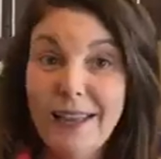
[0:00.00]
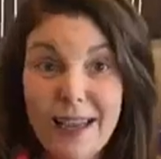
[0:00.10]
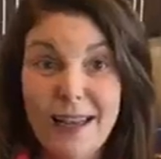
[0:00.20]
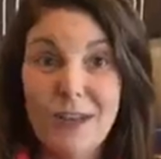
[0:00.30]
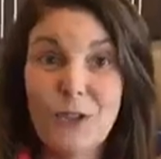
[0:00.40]
I
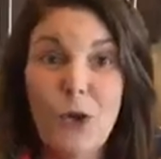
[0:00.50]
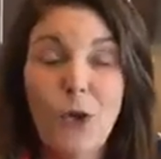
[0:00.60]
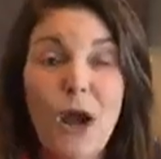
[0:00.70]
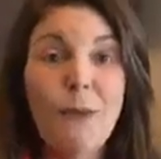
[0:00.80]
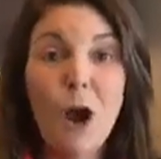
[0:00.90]
get it.
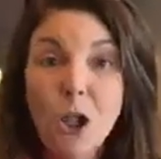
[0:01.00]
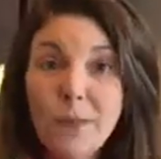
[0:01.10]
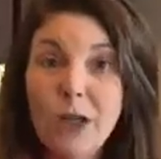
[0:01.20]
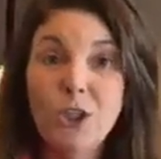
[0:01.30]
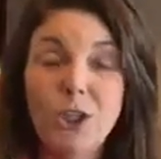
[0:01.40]
So I'm all
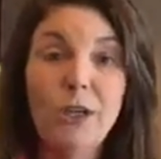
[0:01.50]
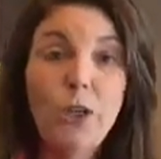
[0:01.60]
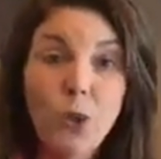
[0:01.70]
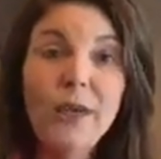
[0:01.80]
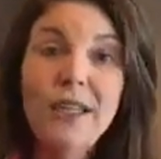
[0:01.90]
about
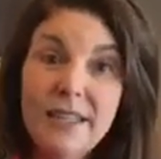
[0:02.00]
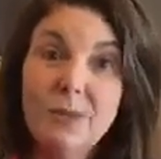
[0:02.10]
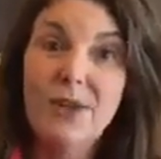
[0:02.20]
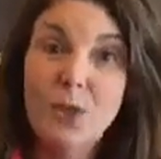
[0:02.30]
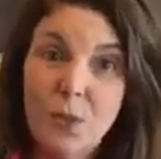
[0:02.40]
sharing quick,
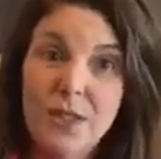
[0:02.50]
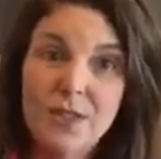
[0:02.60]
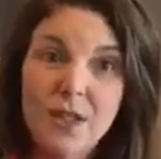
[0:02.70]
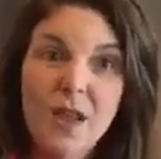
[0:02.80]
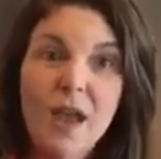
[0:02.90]
easy
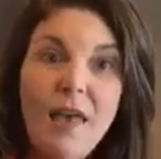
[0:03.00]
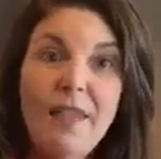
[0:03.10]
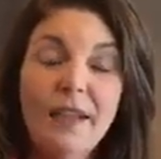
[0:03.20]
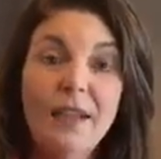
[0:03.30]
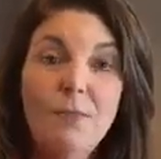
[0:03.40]
recipes
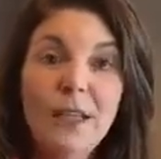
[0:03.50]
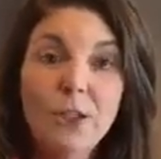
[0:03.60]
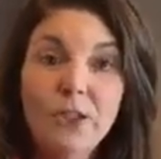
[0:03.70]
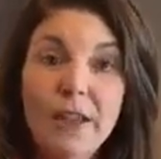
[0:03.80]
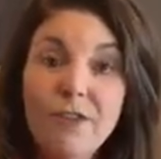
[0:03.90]
that can
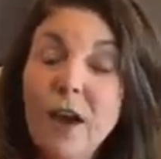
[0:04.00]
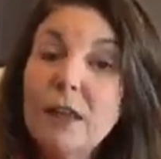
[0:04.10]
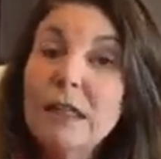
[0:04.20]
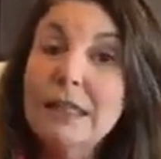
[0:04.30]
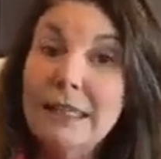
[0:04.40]
make your life
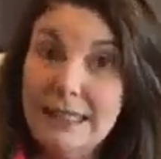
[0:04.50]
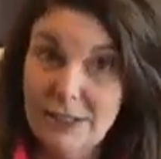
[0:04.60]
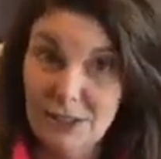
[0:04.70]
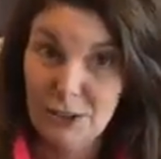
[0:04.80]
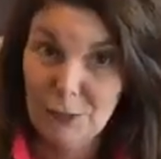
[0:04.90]
a little
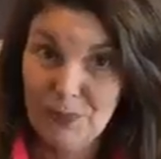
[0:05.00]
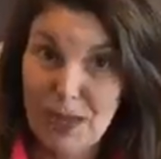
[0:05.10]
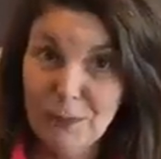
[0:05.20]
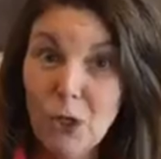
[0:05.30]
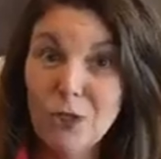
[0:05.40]
easier.
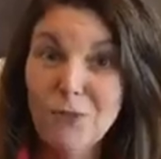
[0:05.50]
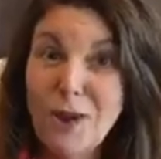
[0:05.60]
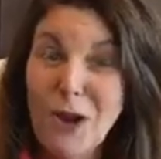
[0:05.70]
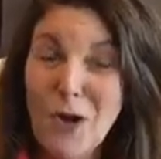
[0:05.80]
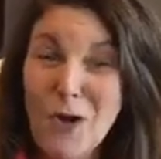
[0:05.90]
I'm cooking
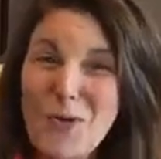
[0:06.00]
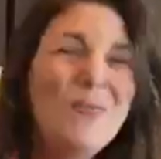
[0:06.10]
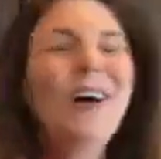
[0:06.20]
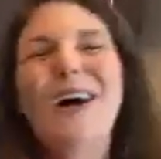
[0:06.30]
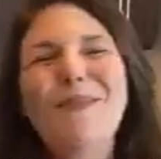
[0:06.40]
from my
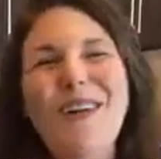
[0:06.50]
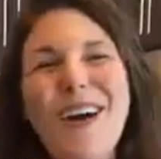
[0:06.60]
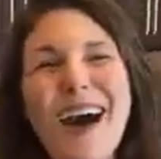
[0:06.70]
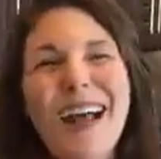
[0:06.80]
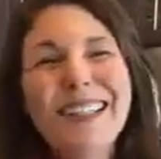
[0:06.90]
home,
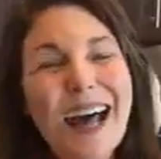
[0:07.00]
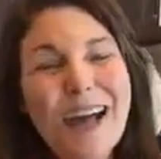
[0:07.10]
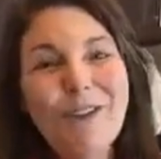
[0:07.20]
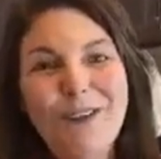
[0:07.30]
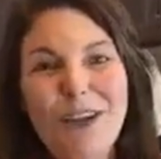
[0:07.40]

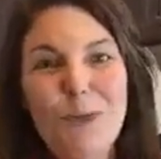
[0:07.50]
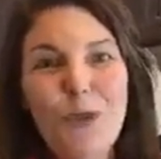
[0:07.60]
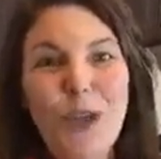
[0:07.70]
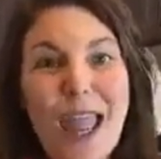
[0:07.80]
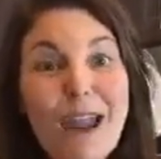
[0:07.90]
live on
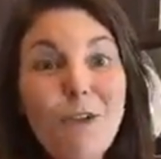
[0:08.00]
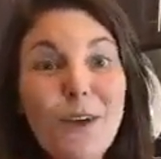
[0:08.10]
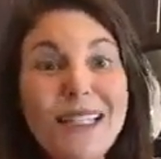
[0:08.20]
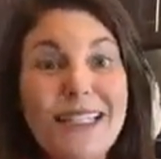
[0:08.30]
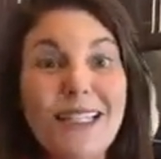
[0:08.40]
Facebook
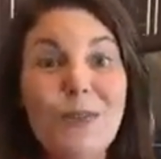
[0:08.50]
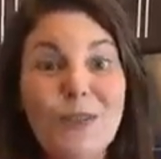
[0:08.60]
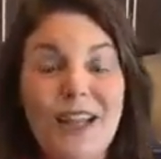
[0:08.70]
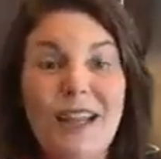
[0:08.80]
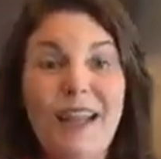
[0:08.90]
every
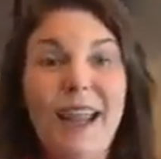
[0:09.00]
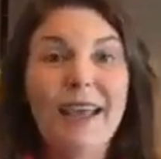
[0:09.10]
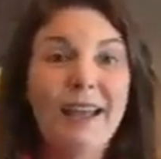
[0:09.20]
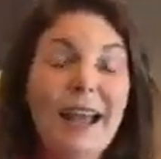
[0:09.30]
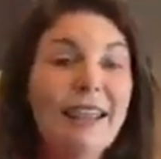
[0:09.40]
single day,
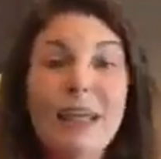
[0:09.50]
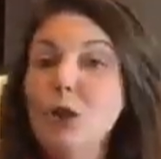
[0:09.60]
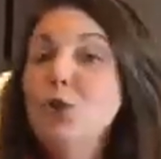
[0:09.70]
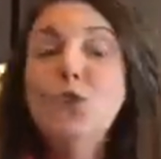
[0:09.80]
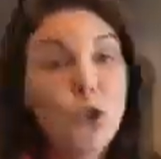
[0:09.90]
and I
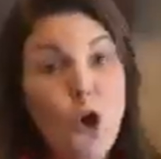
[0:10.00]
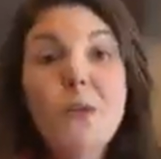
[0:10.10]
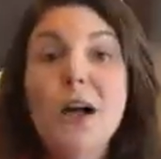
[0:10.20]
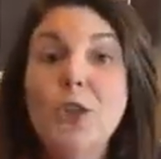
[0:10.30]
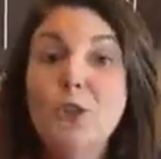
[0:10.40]
thank you
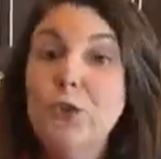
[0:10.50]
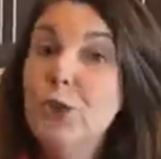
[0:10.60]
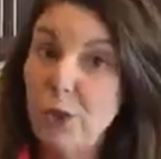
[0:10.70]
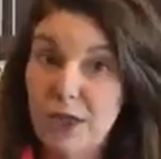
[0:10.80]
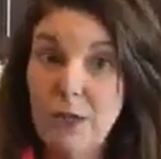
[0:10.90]
so much
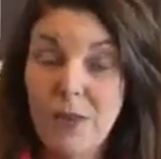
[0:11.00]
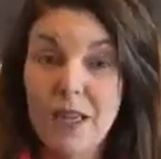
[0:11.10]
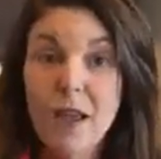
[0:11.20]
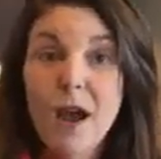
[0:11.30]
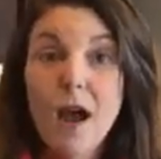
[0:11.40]
for joining
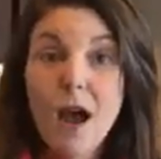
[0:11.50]
me